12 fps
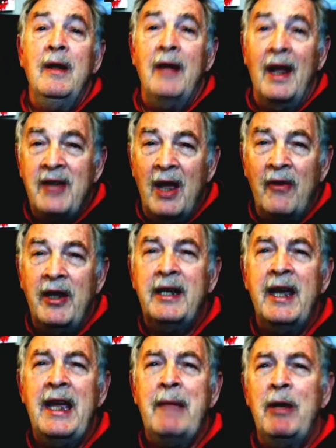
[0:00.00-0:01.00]
that's how they
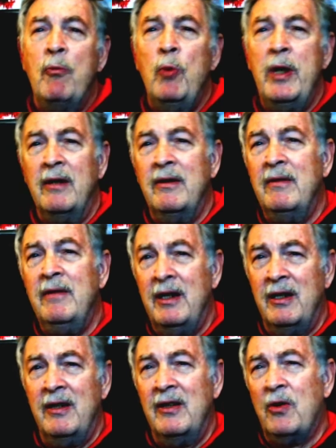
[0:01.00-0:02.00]
came and went
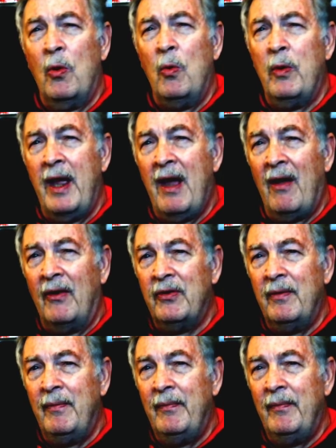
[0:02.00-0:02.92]
into this old house.